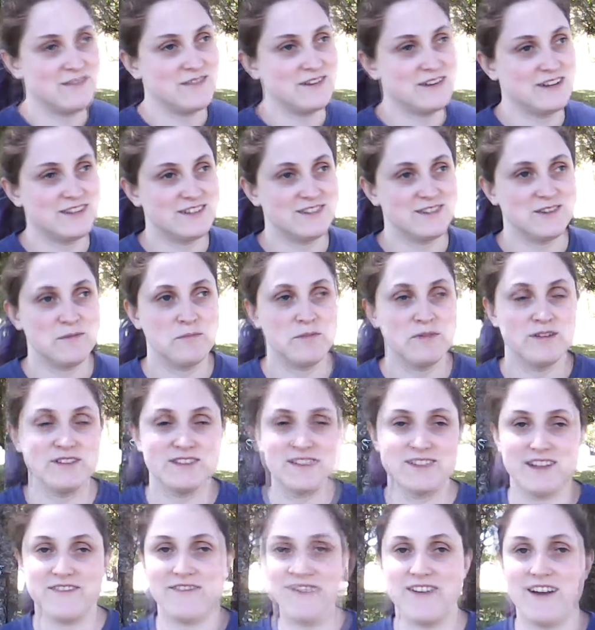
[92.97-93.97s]
you still put
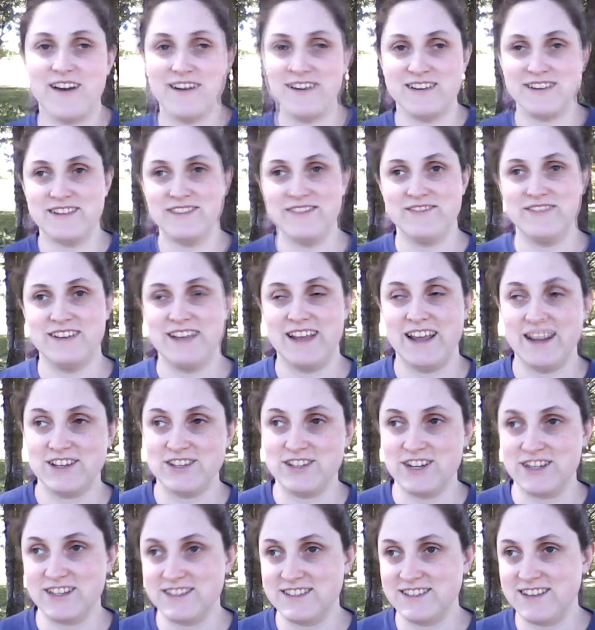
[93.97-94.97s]
stuff onto
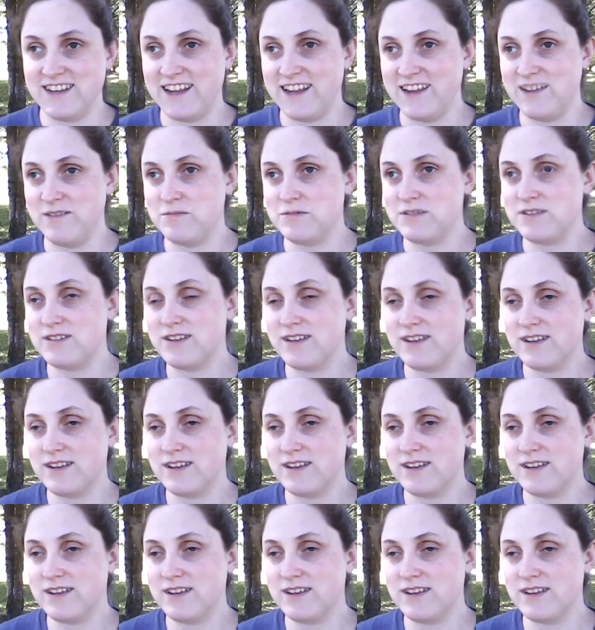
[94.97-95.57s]
VHS tapes.